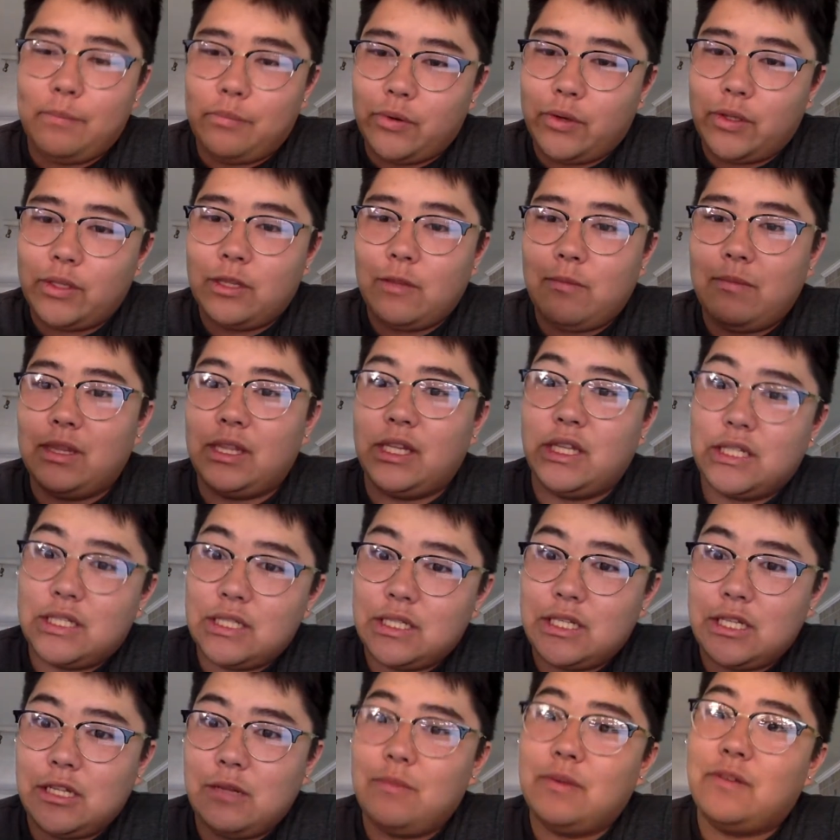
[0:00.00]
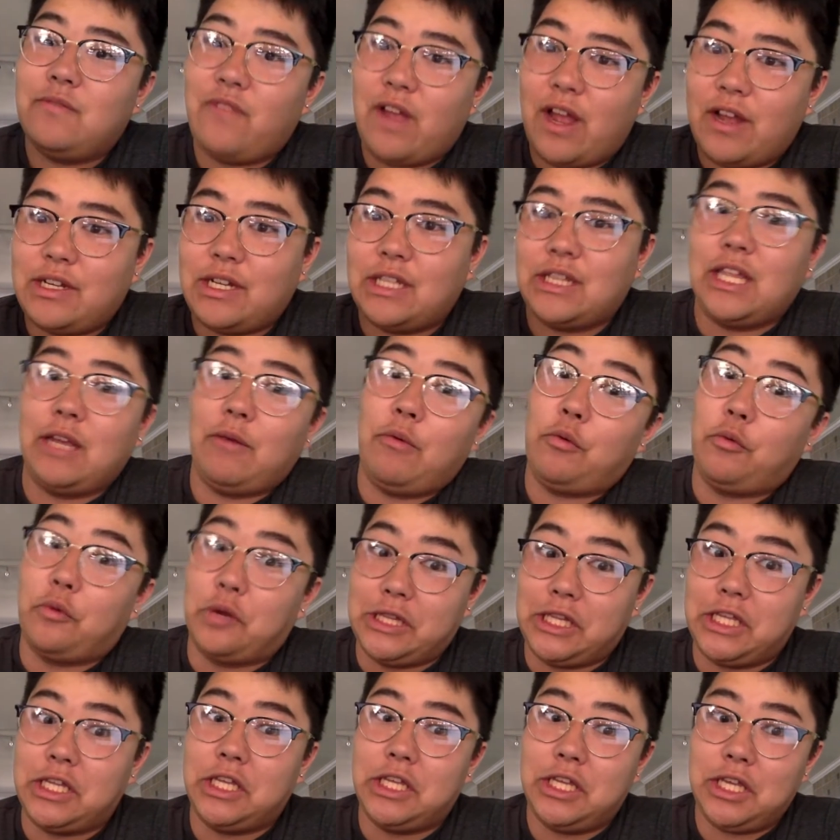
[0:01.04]
bring them and listen to them, and found out they were
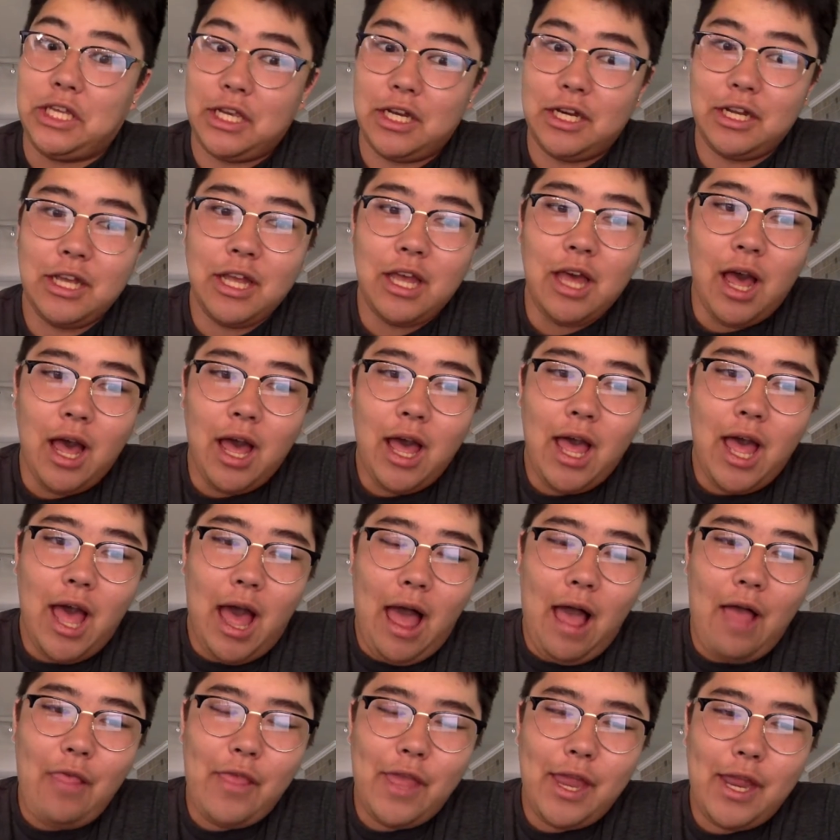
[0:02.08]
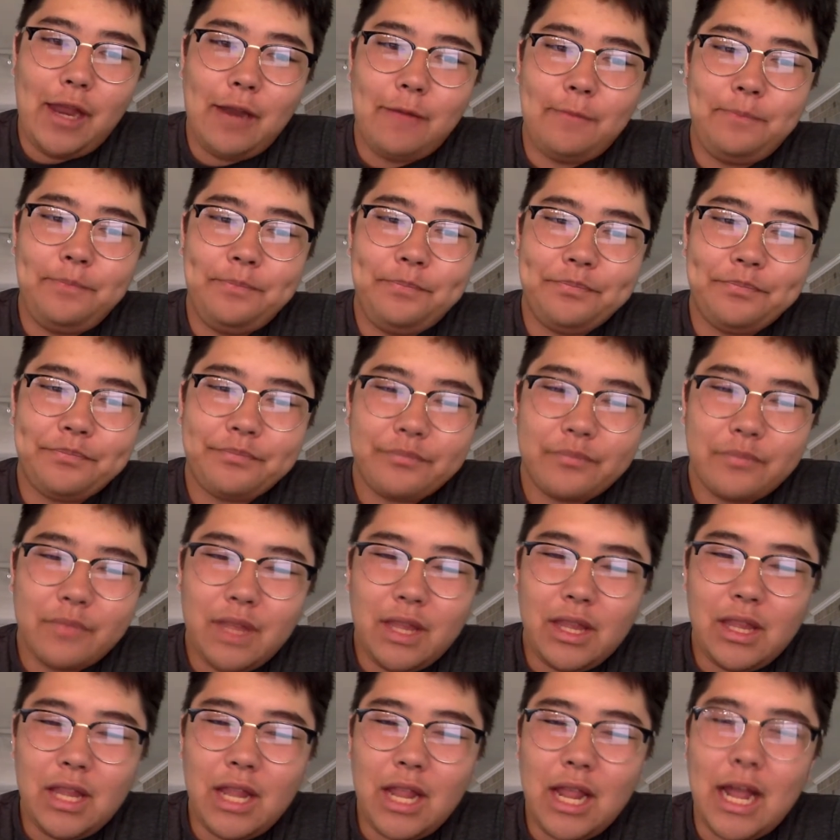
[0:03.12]
really good. And then
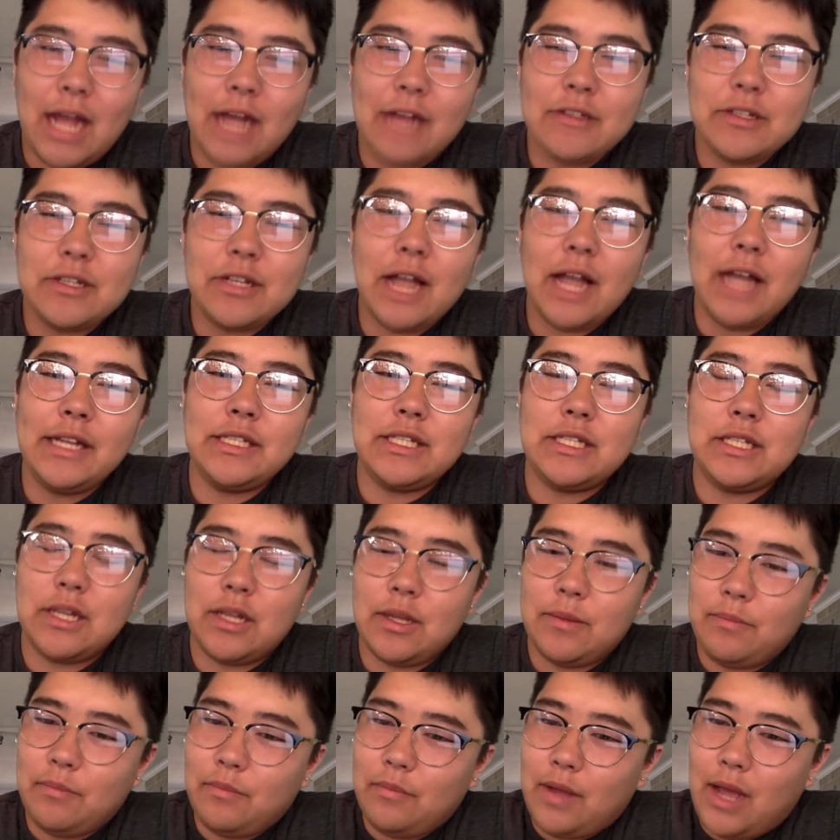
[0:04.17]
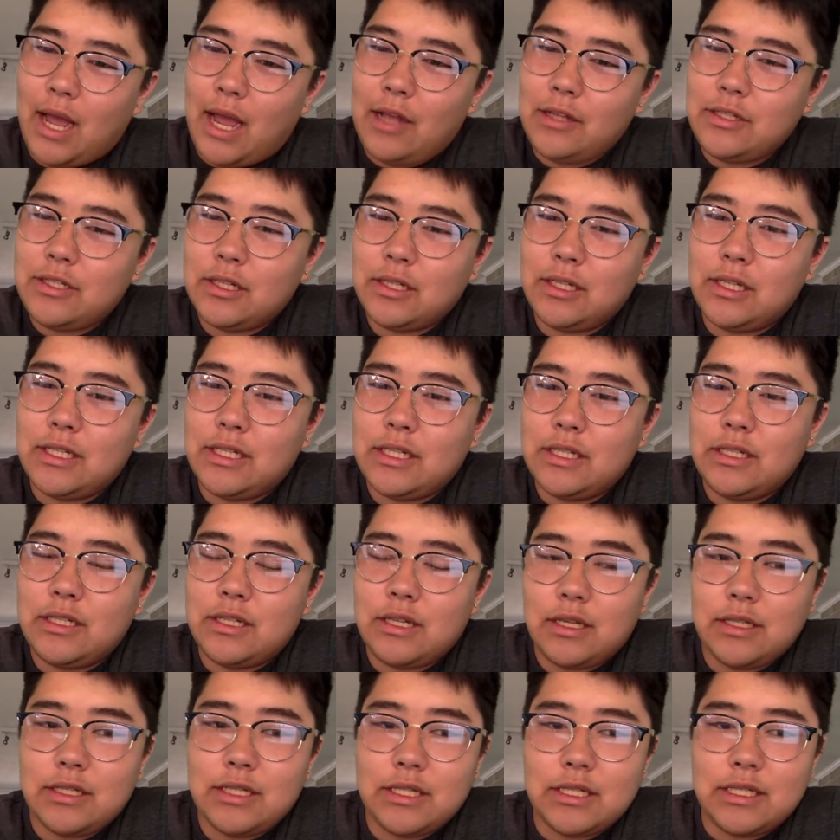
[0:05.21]
I also listened,
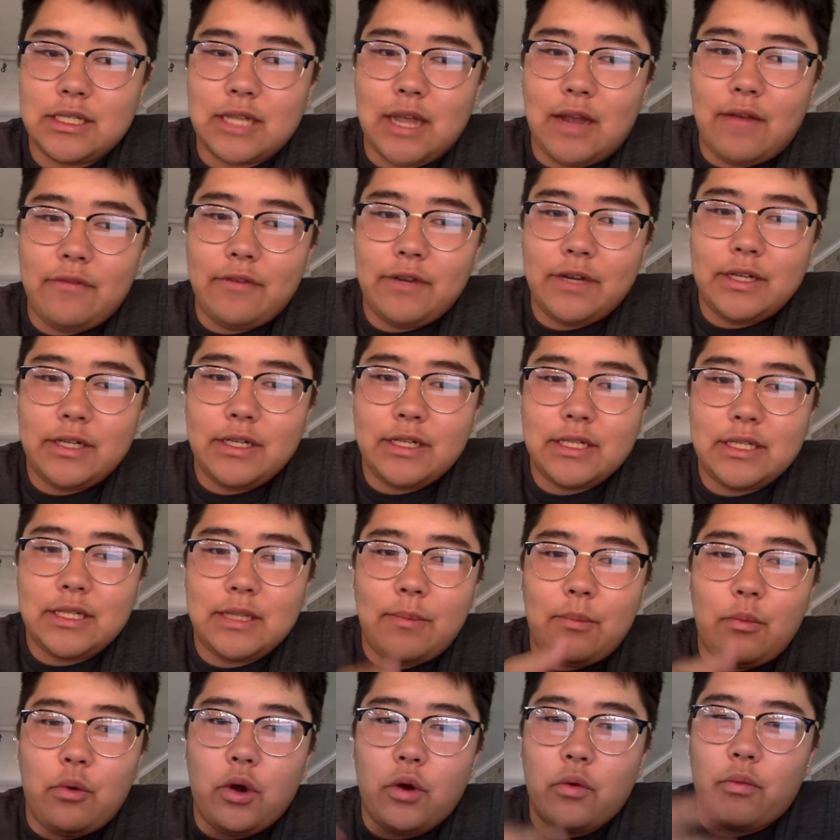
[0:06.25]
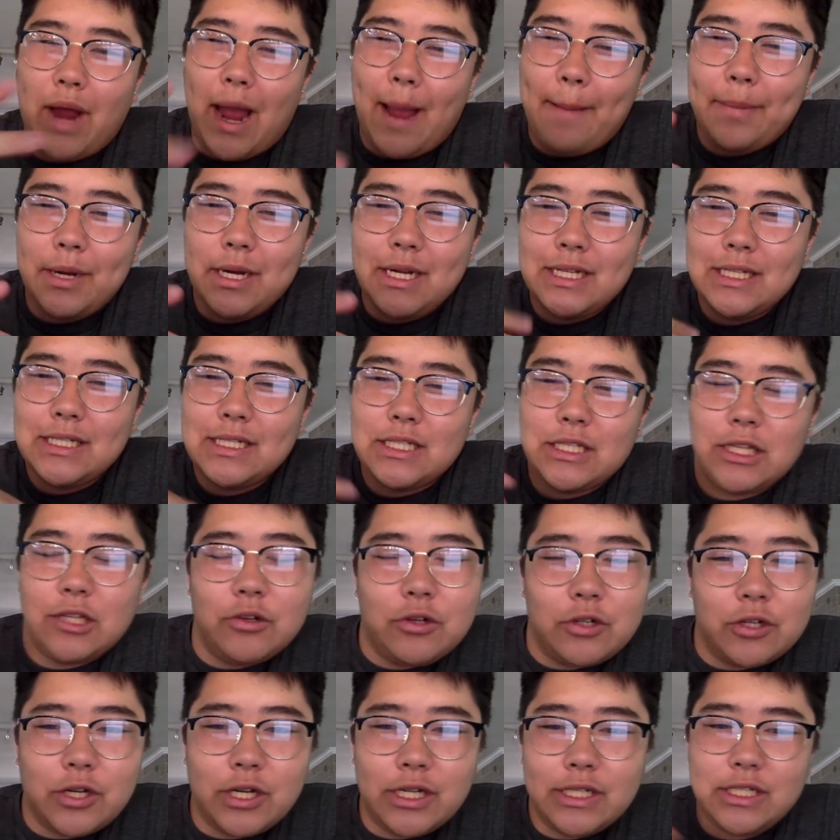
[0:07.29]
discovered some more rappers,
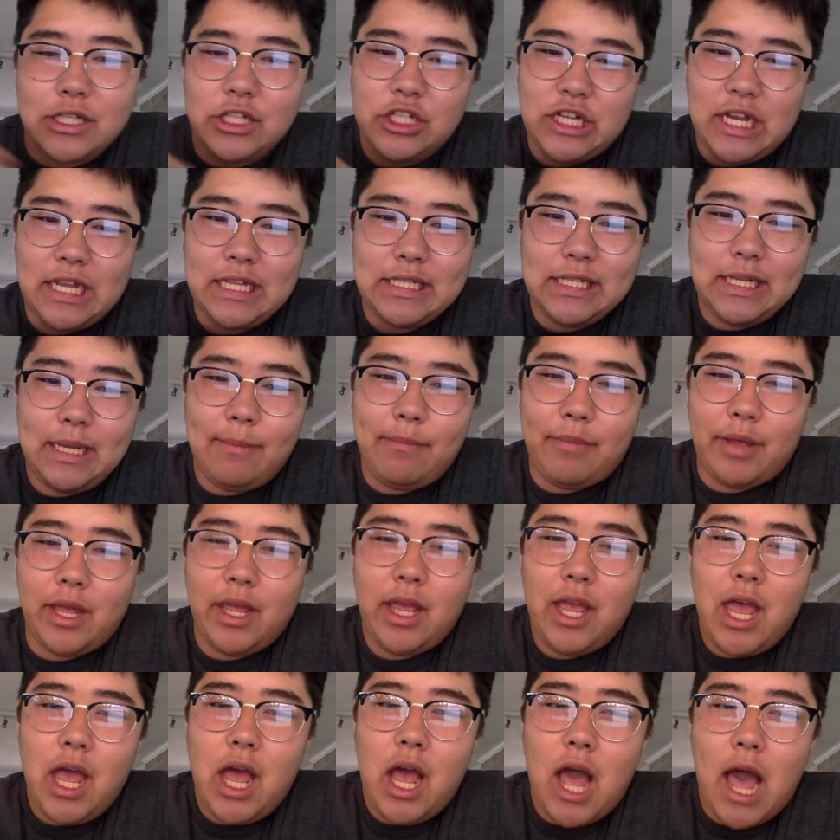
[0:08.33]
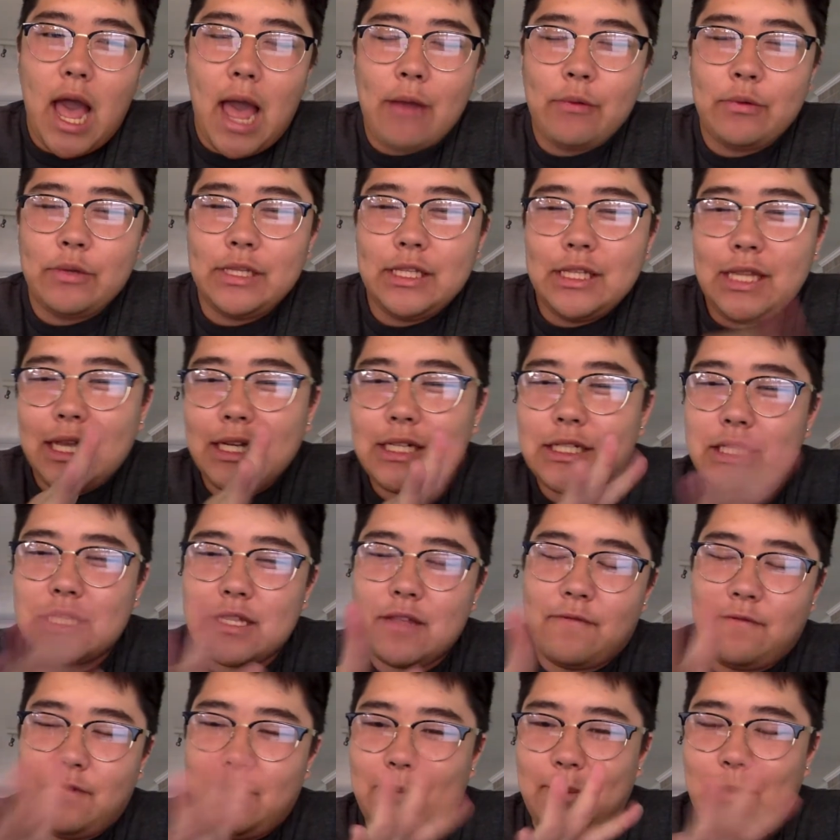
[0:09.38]
Ludacris and Jay Z, but I really liked the
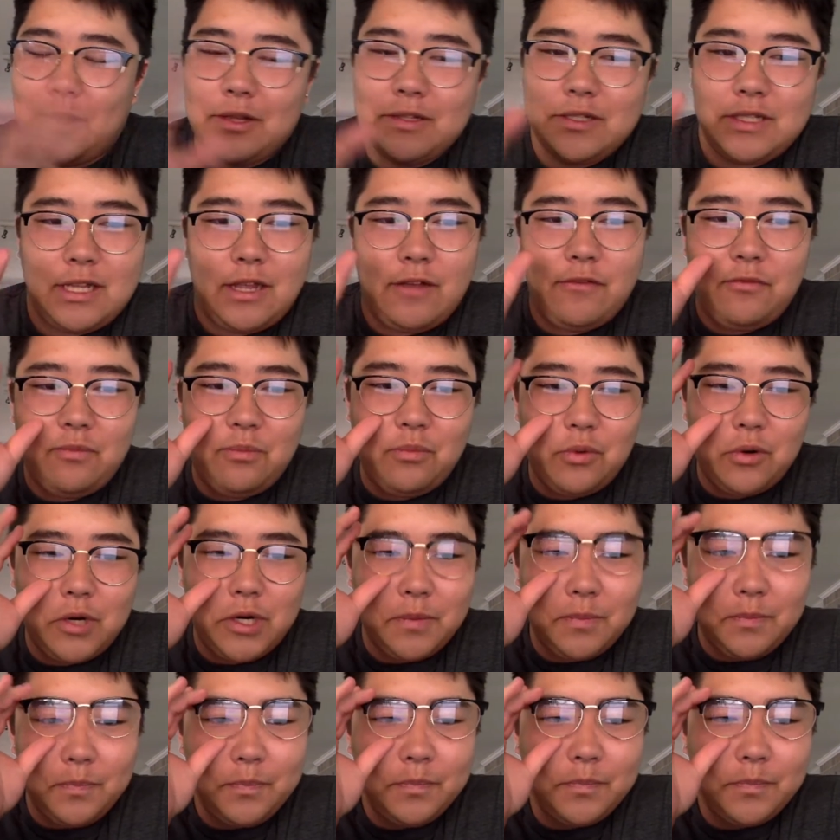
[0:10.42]
female stuff more.